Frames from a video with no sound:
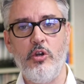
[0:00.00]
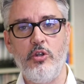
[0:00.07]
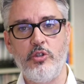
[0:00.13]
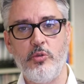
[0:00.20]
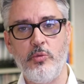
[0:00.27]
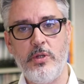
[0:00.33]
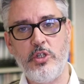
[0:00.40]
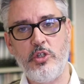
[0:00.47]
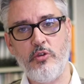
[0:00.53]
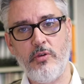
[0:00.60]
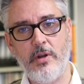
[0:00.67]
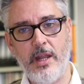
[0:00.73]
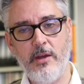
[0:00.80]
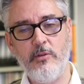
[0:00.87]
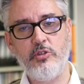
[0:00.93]
to which you're
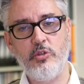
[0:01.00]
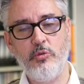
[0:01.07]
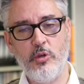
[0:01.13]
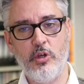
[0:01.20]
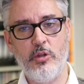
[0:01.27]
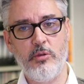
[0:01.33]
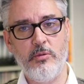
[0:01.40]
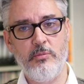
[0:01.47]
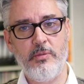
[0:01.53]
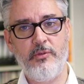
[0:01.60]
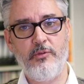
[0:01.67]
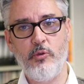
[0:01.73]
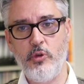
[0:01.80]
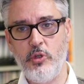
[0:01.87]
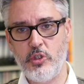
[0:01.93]
allowed to earn
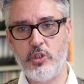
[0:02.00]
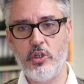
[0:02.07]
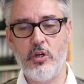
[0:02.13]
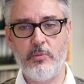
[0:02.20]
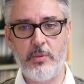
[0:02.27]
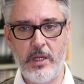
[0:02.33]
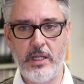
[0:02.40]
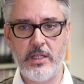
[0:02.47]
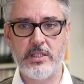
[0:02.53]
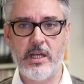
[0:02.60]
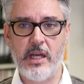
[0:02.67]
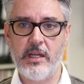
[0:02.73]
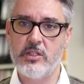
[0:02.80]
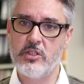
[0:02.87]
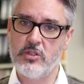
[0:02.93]
before you start paying
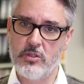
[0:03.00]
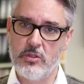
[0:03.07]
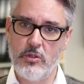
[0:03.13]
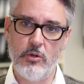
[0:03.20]
tax,